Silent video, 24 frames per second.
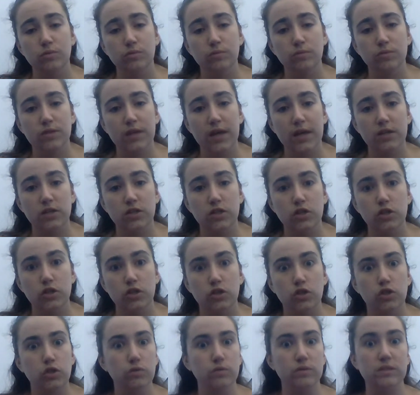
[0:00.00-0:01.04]
tend to just
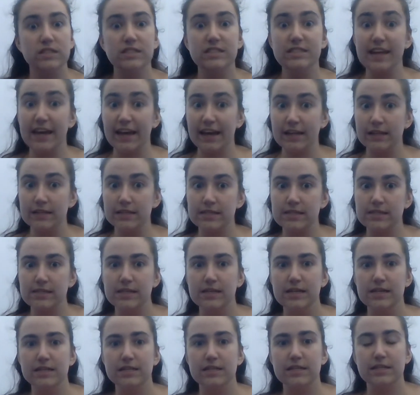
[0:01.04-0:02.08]
use dance
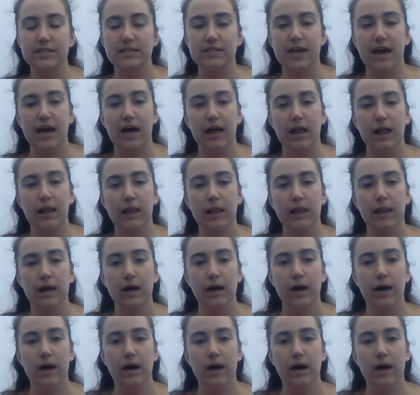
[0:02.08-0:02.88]
to tell